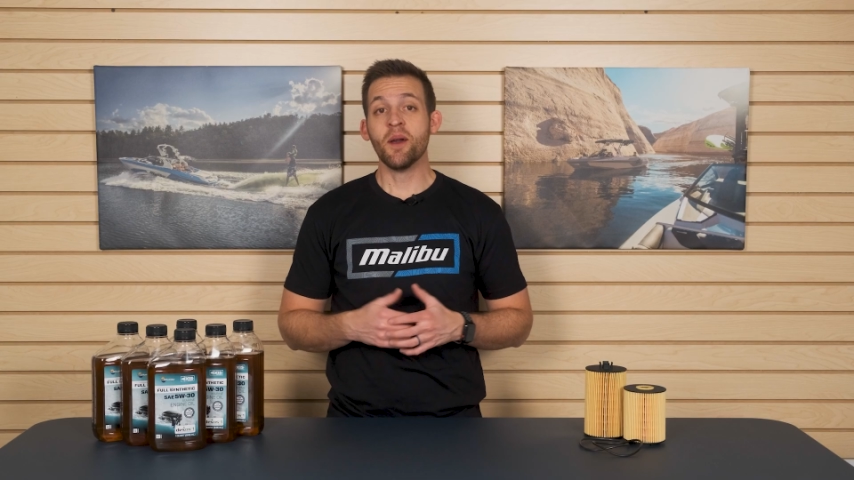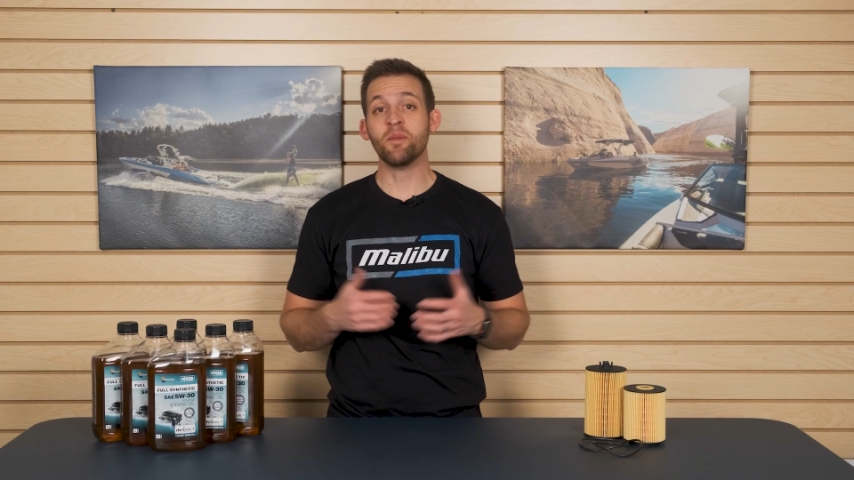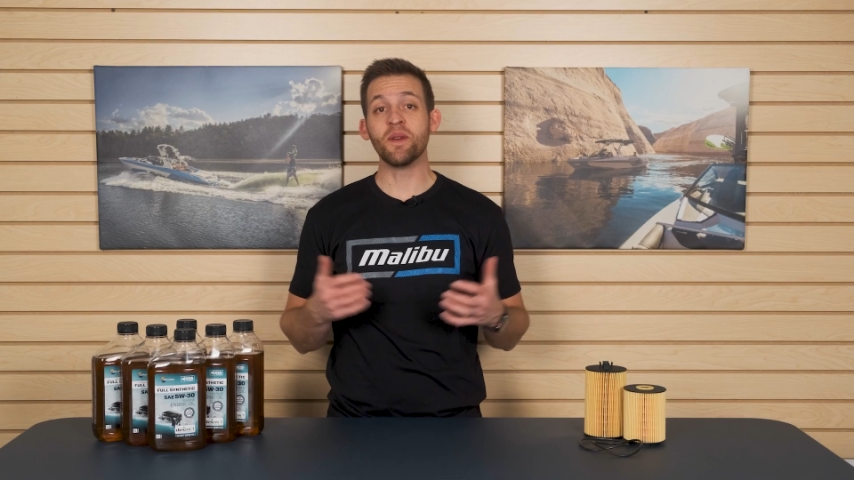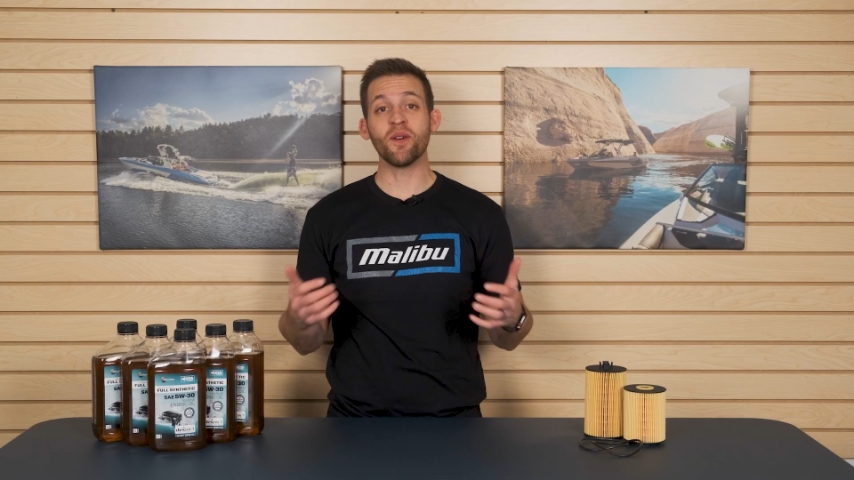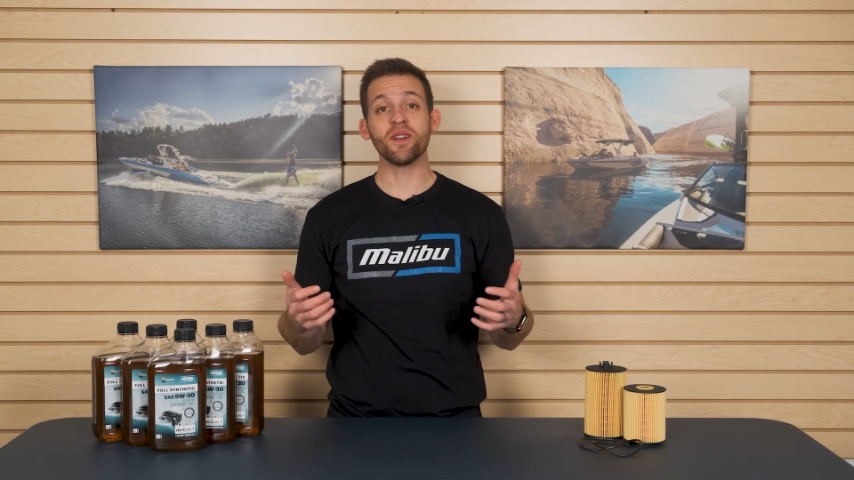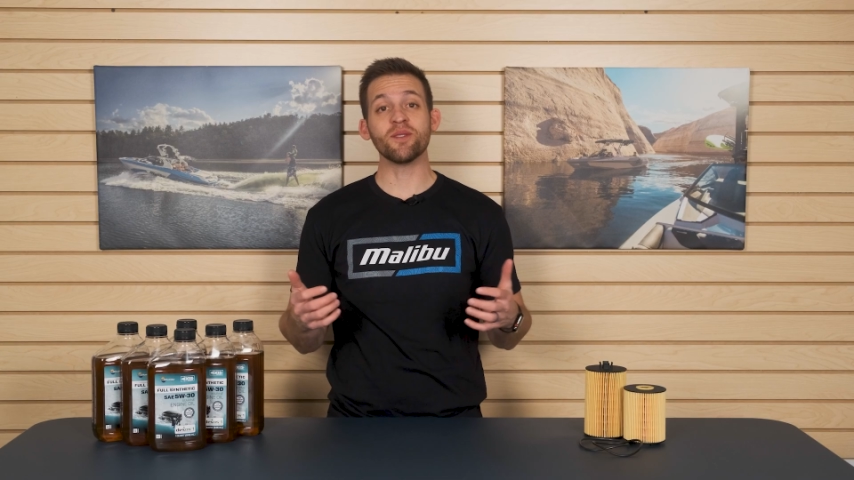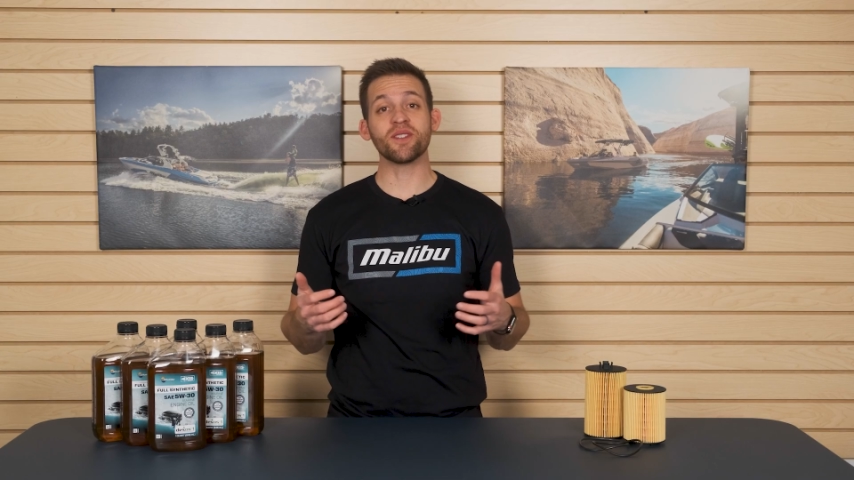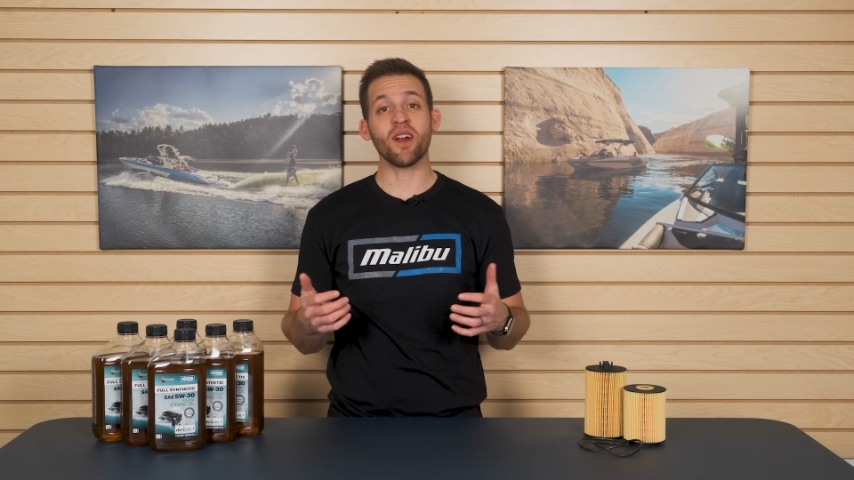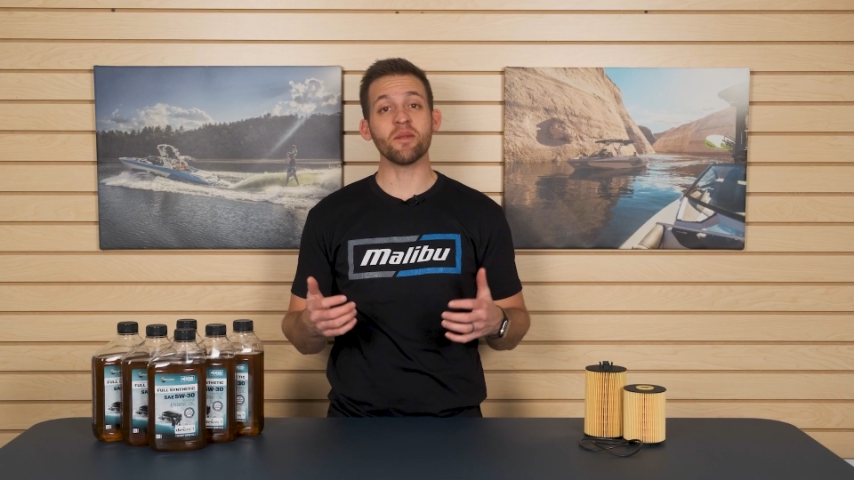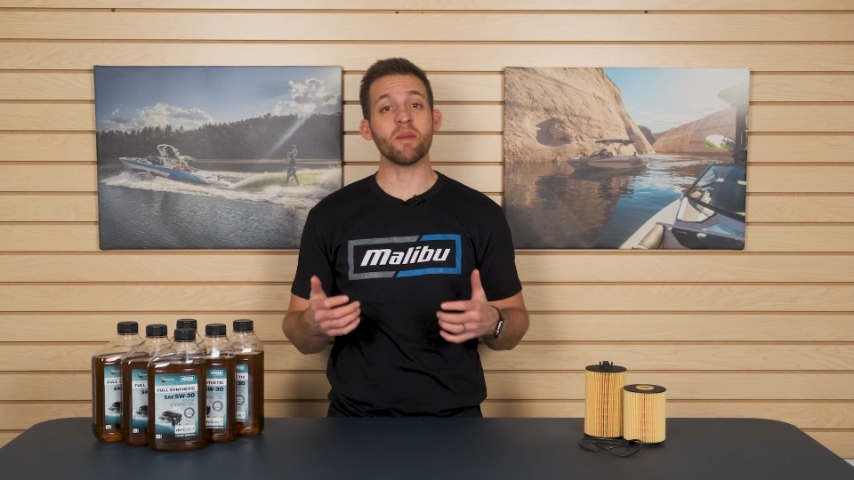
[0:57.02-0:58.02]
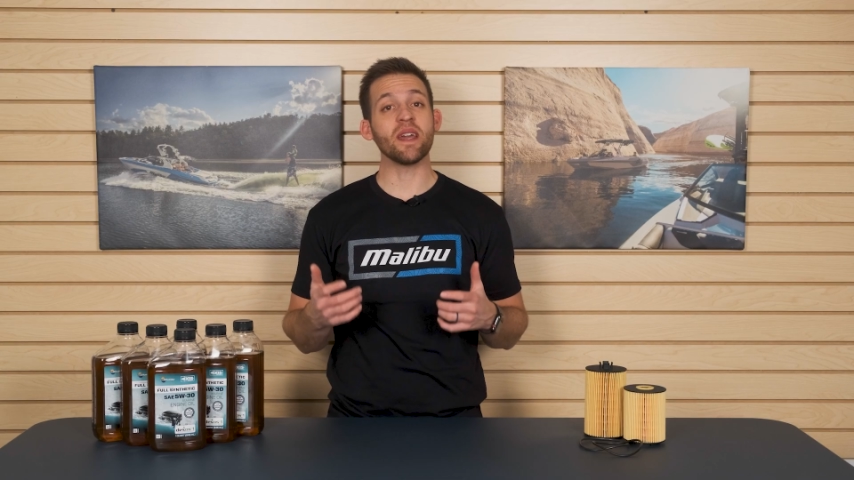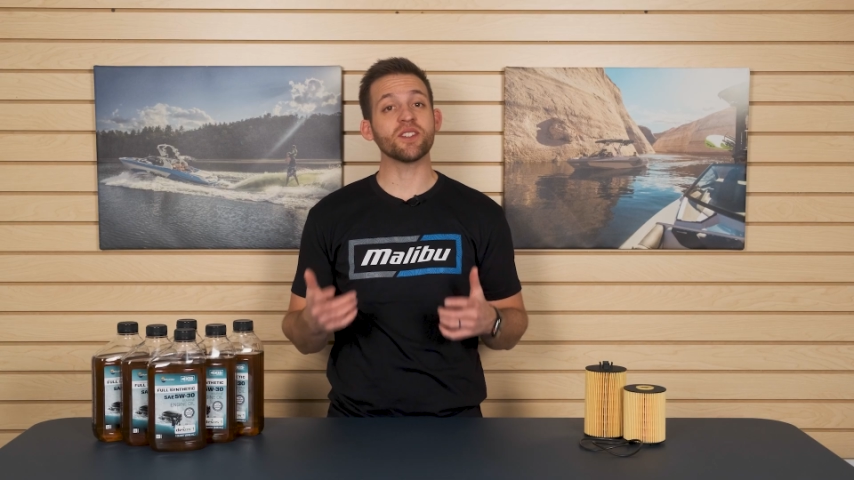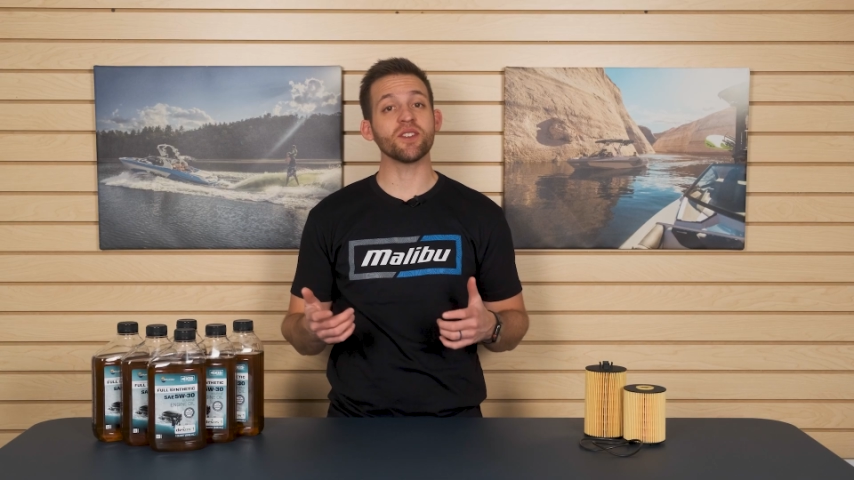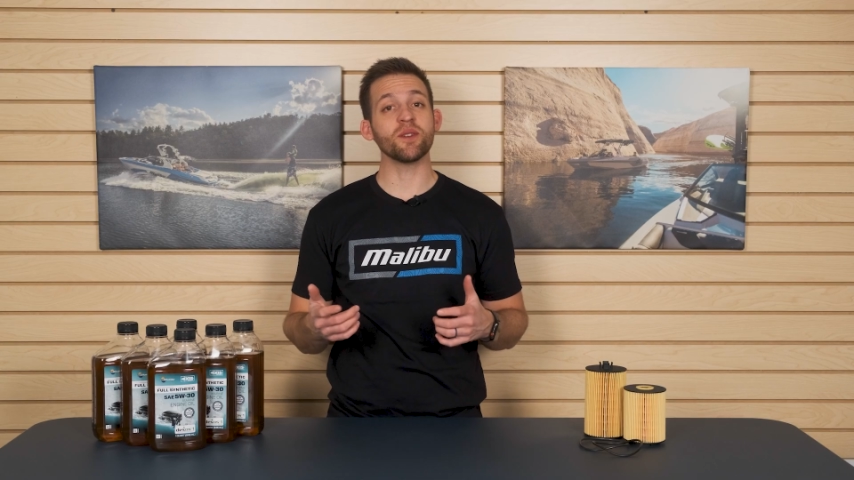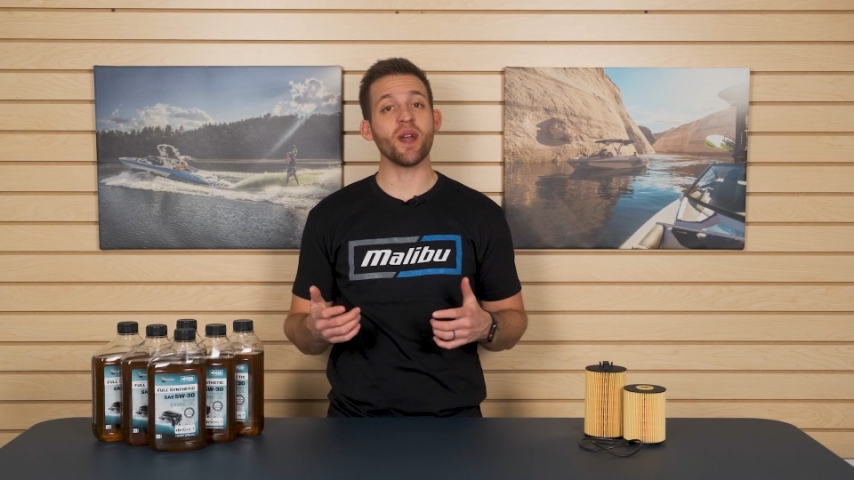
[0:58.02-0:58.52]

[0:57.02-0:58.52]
Before you start, make sure you